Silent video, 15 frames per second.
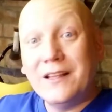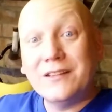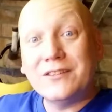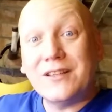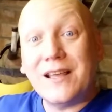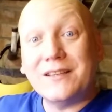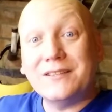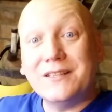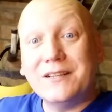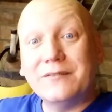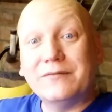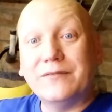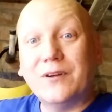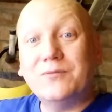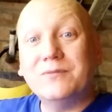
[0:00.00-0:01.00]
So that's it,
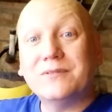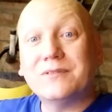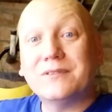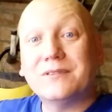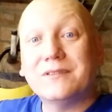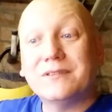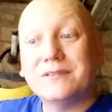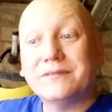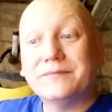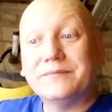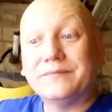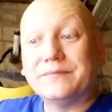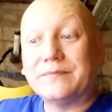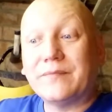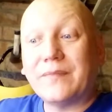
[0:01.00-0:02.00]
folks.
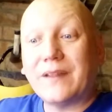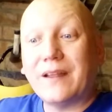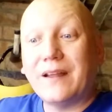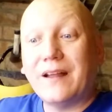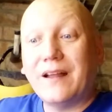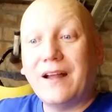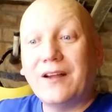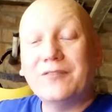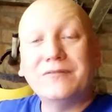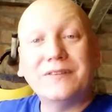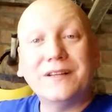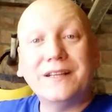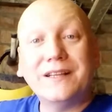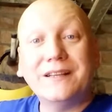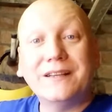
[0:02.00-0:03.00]

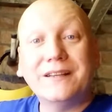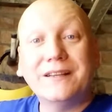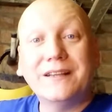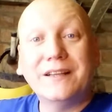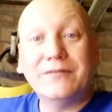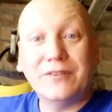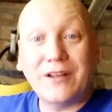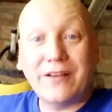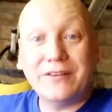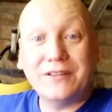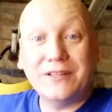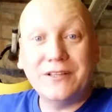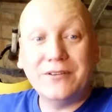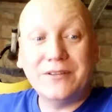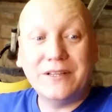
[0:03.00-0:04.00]
Hopefully, if you're going
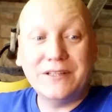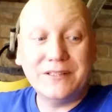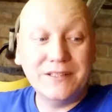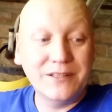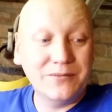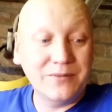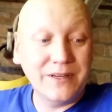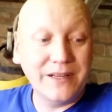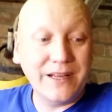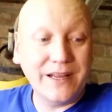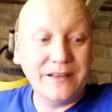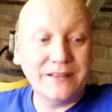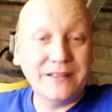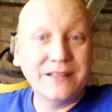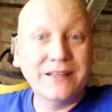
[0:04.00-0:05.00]
to UKIS this
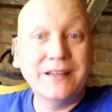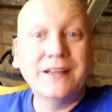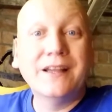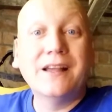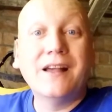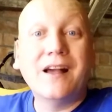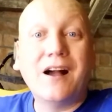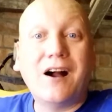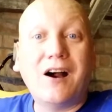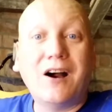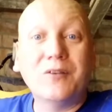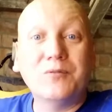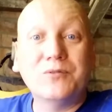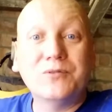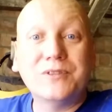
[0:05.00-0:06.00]
weekend, I
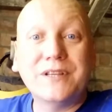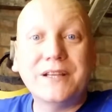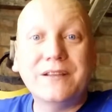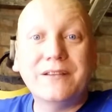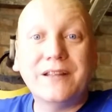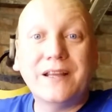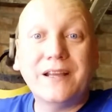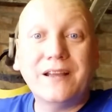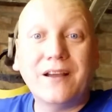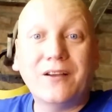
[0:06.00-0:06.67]
will see you there.